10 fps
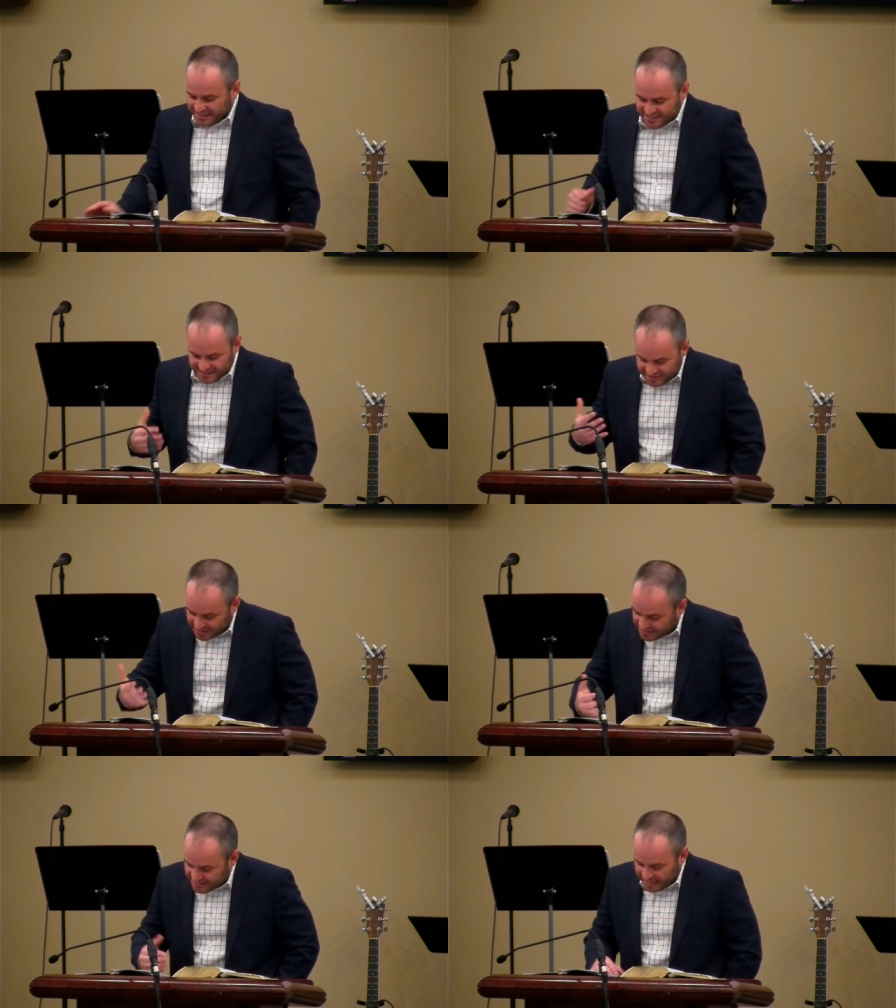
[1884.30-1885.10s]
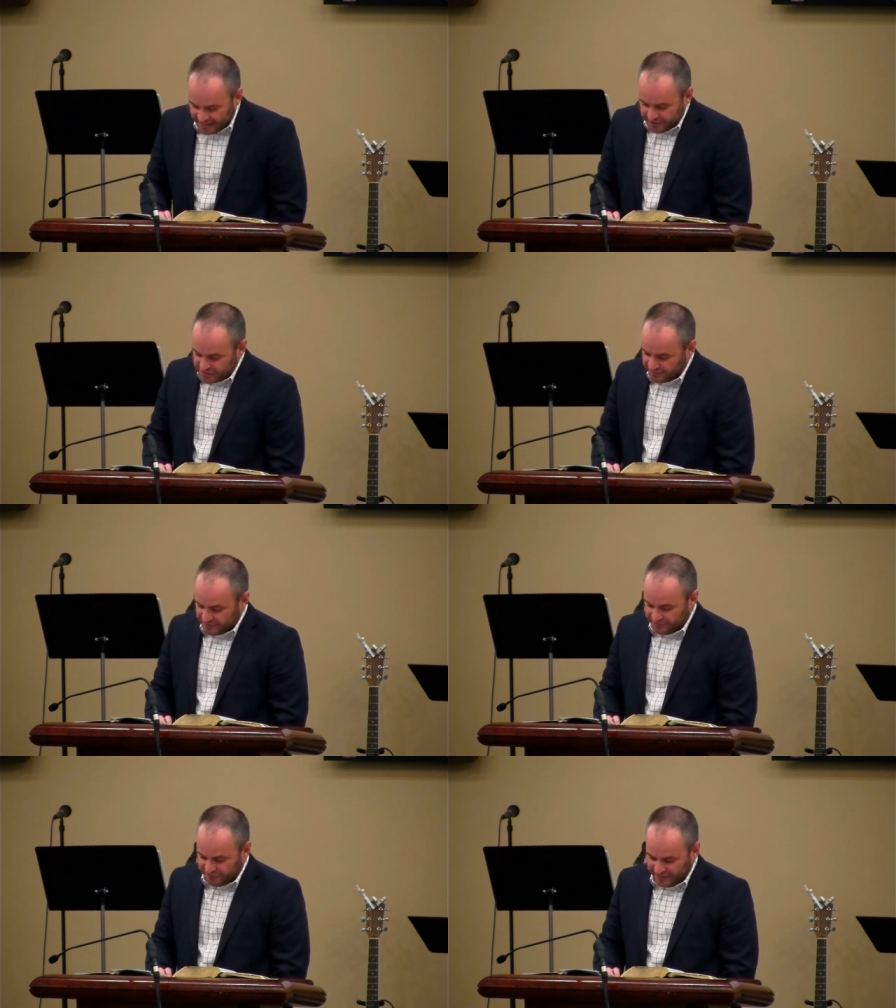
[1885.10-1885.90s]
It's the desires
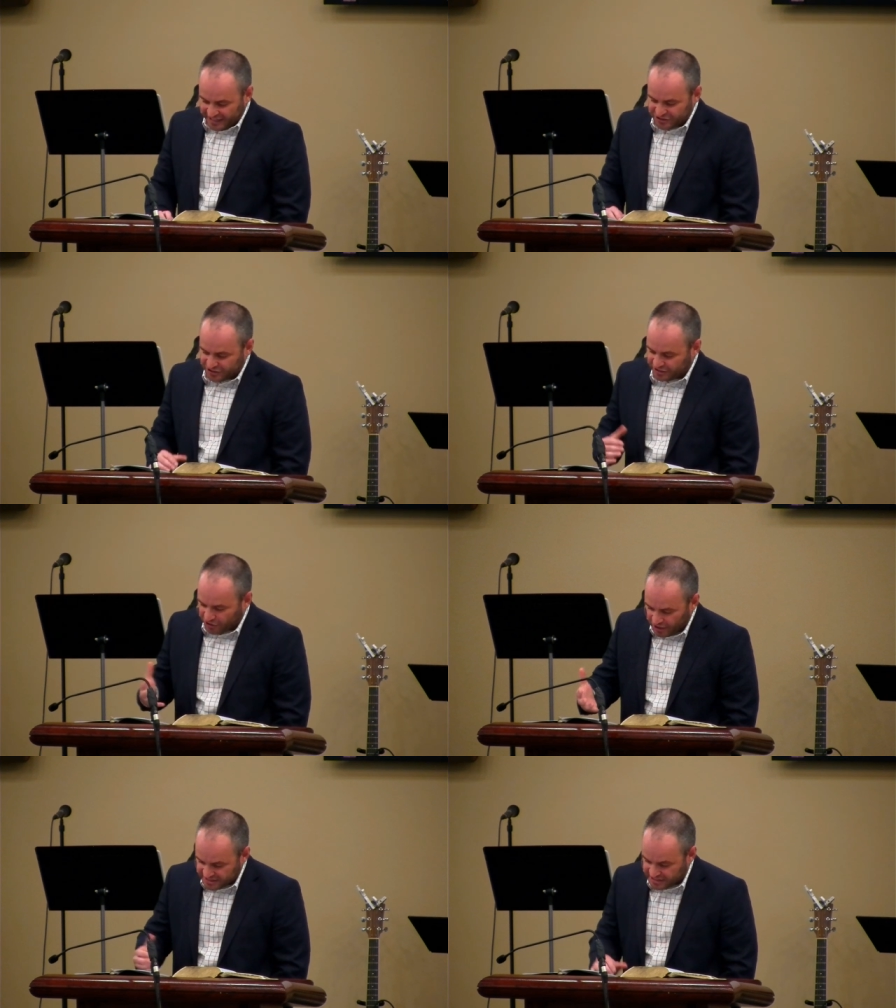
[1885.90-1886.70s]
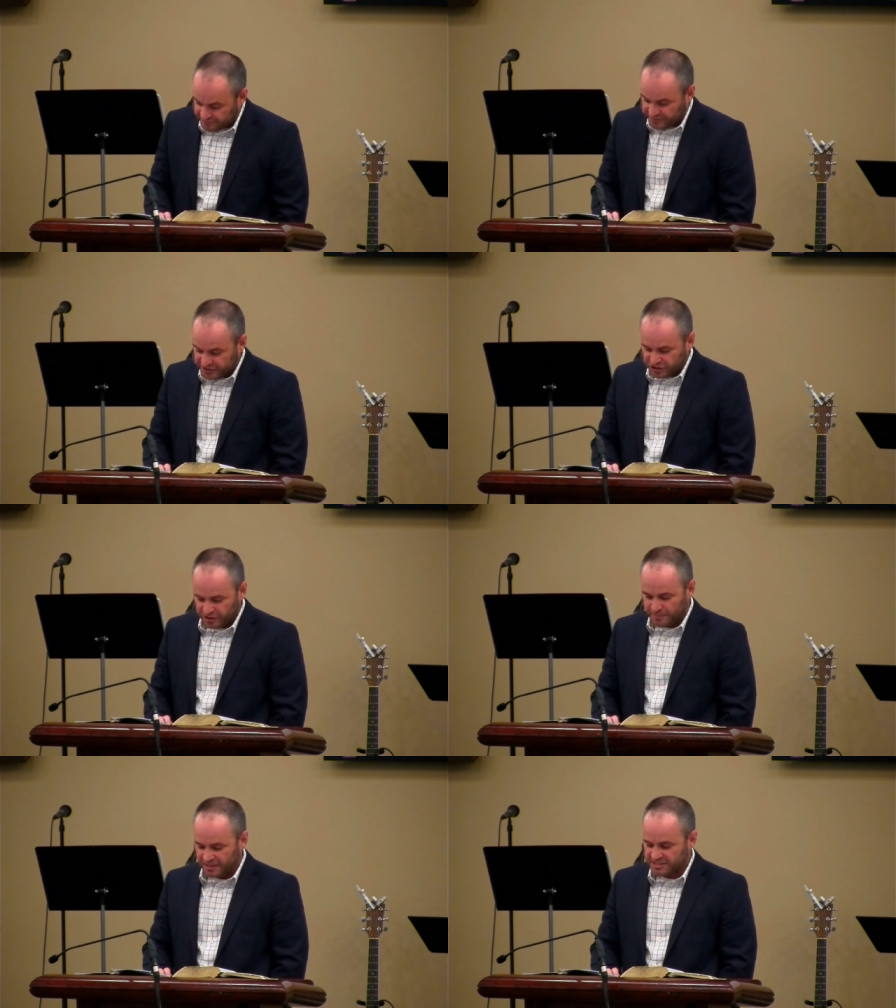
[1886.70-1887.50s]
of the flesh that cause
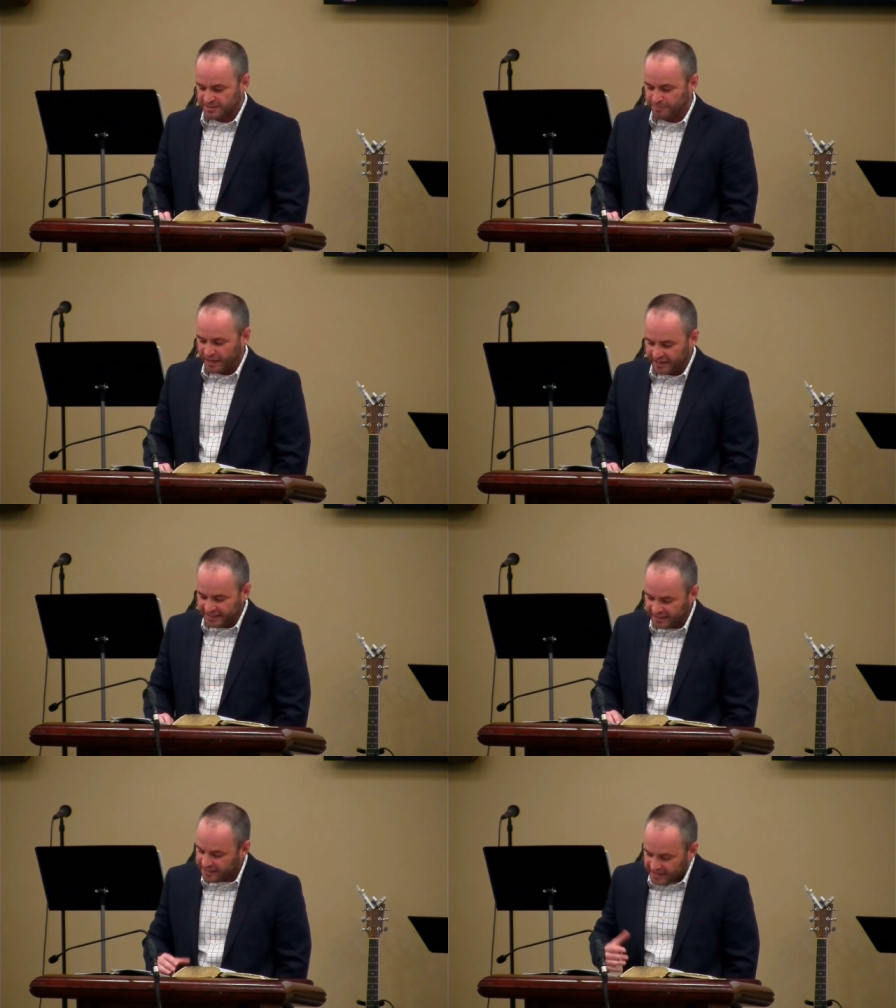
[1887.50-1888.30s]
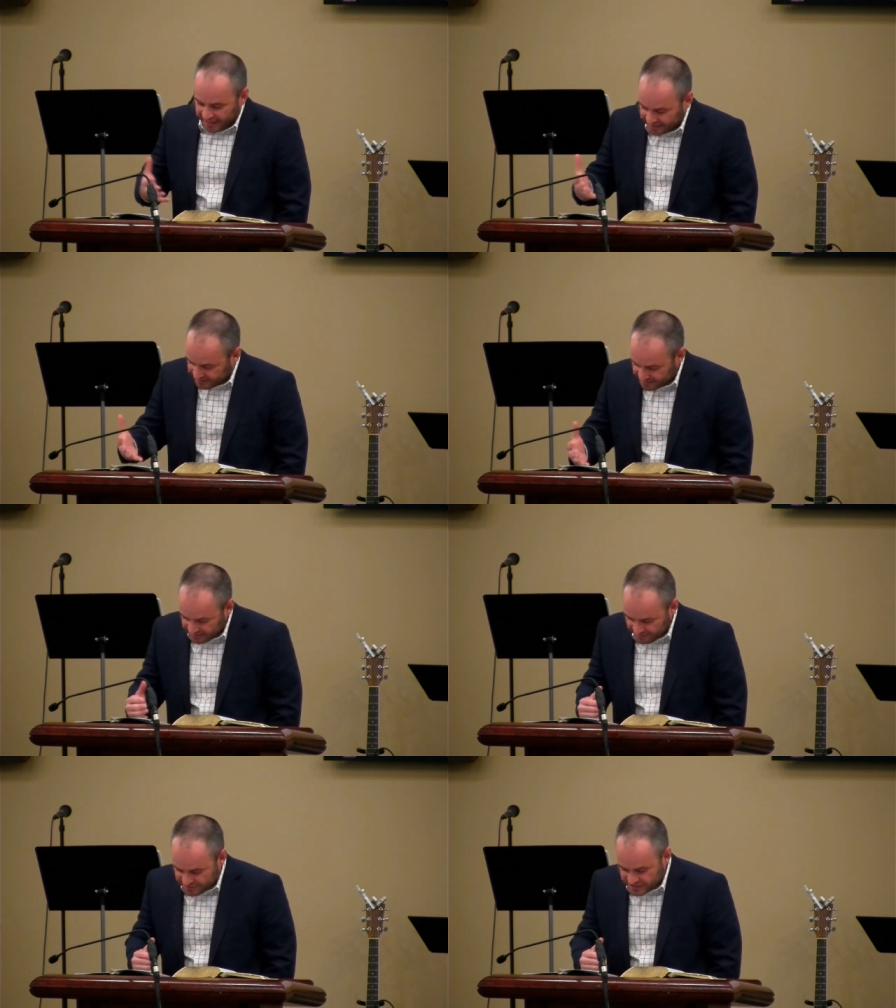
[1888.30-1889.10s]
division amongst the body and can
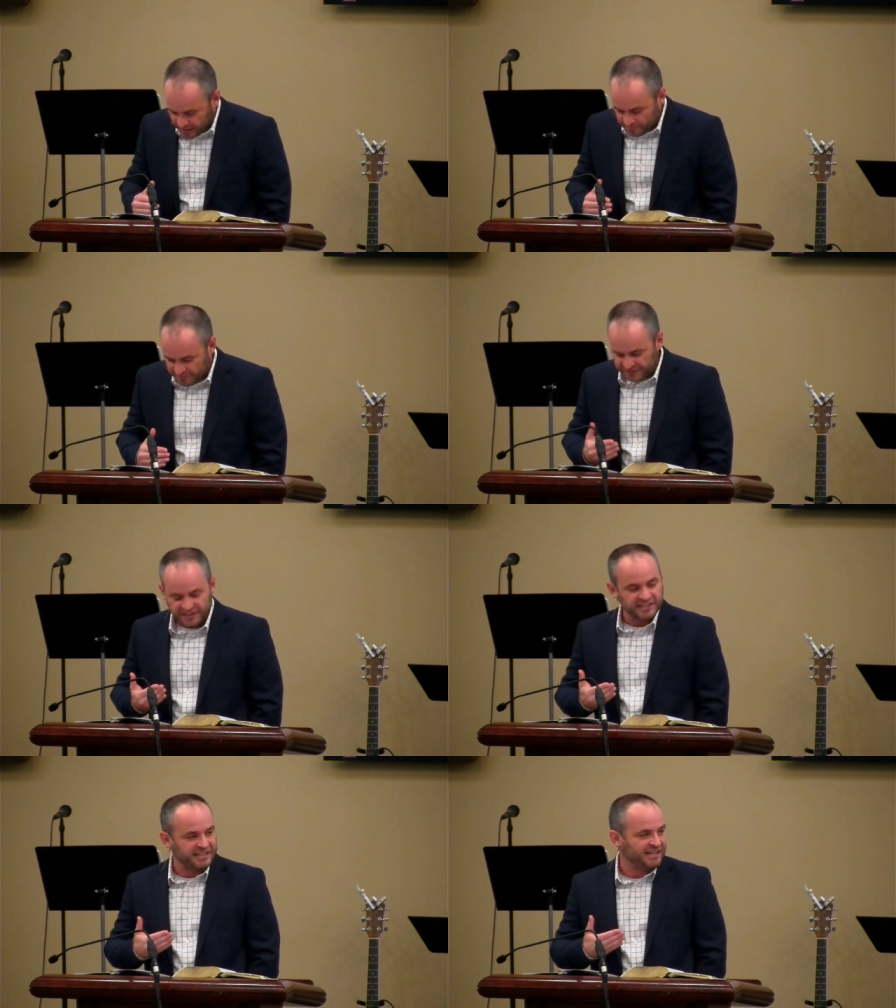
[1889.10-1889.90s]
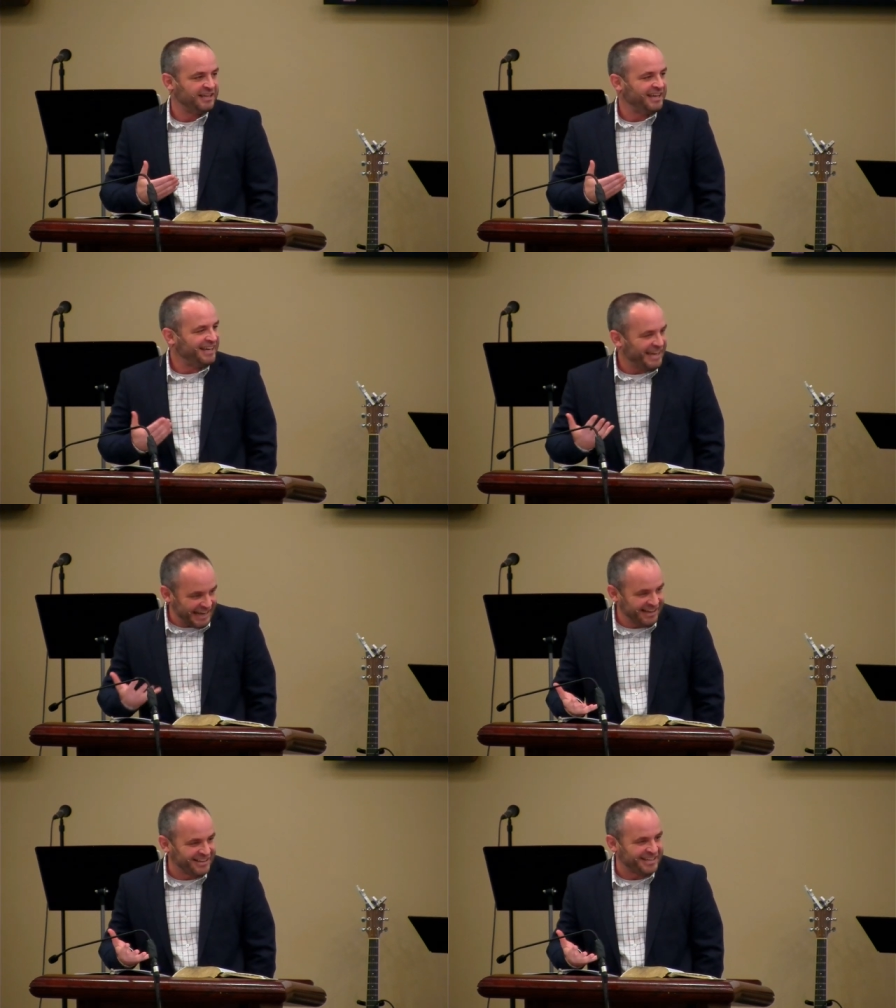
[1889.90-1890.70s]
leave some feeling
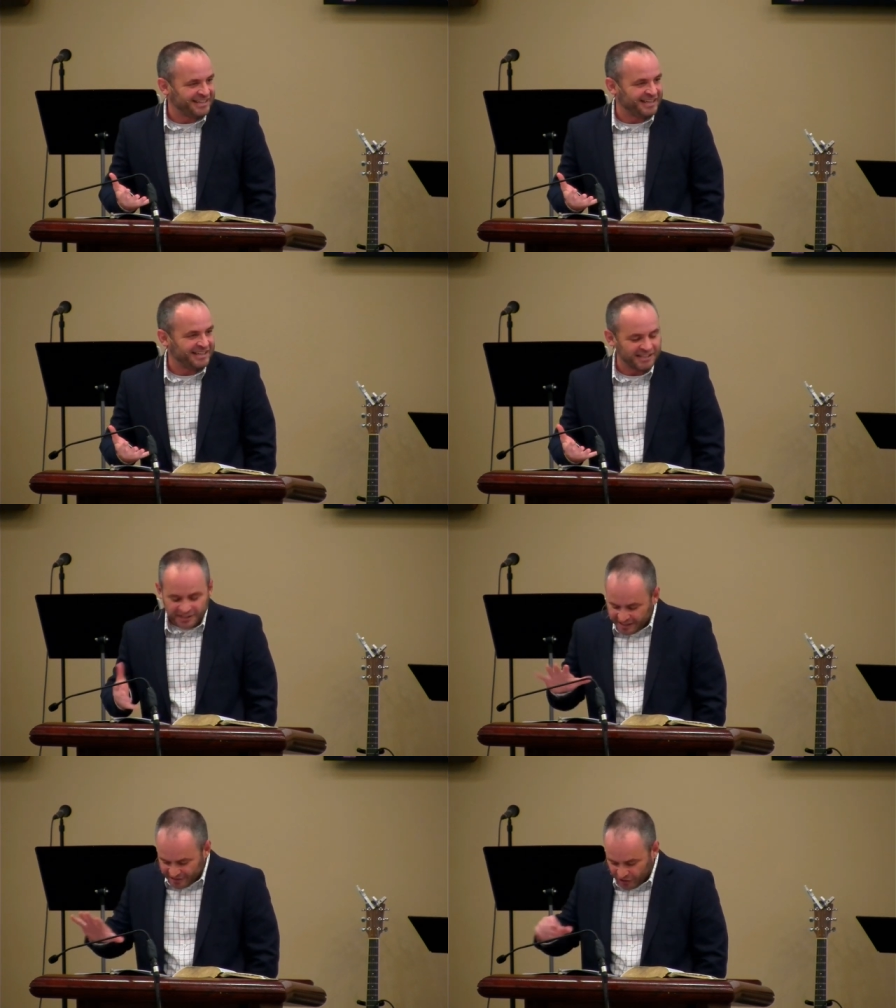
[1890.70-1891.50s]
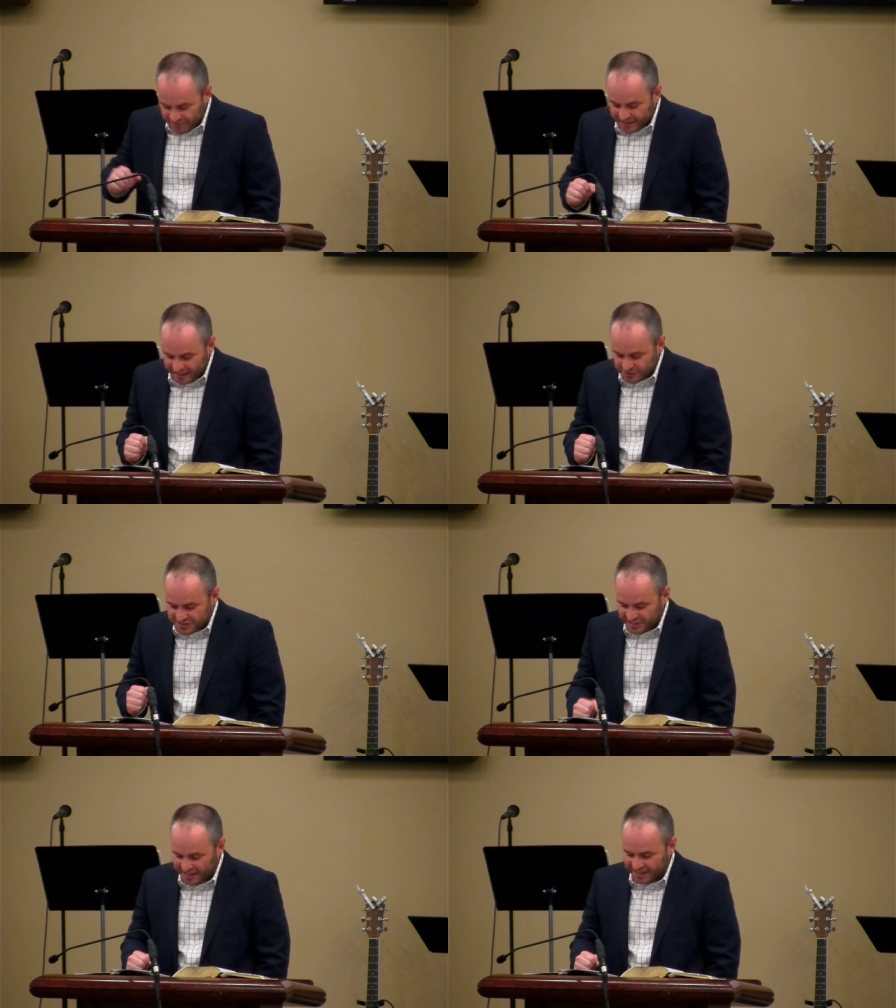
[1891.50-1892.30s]
alienated and on the
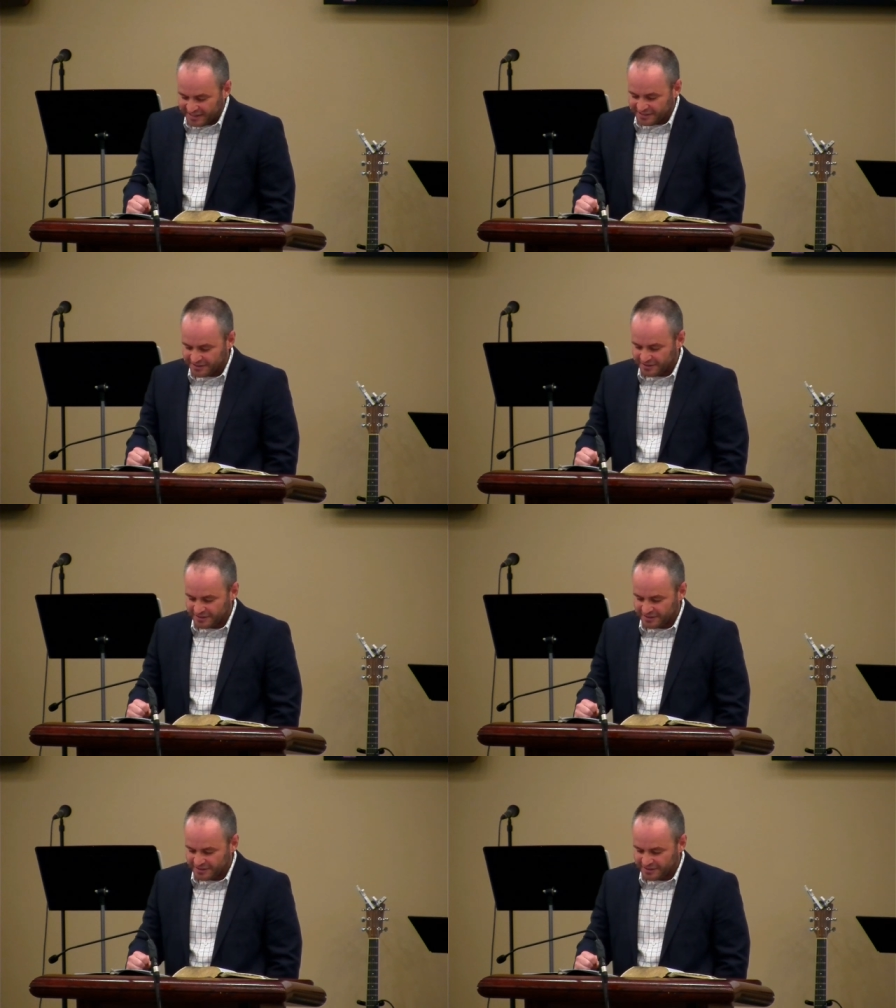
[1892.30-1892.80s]
outside.